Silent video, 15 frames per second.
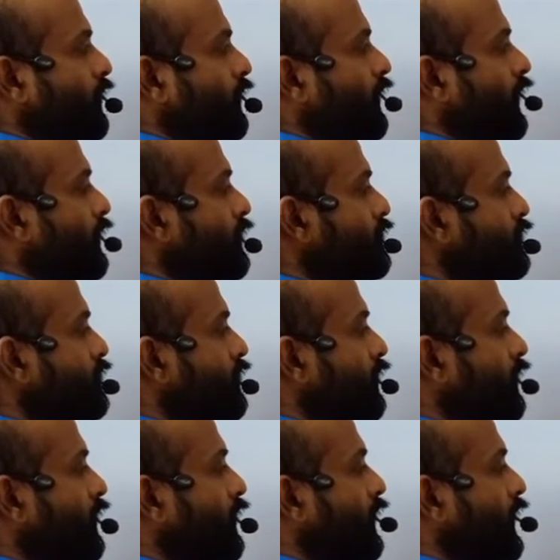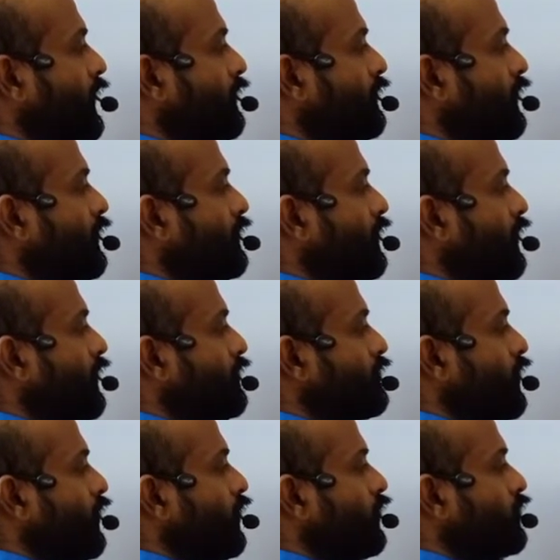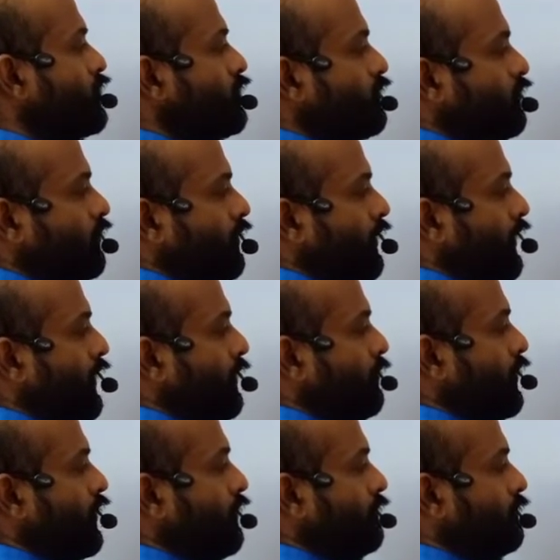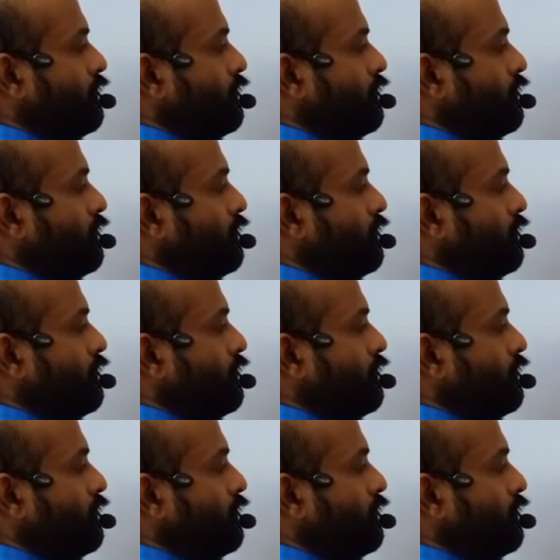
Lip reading: That is A theta is equal to lambda.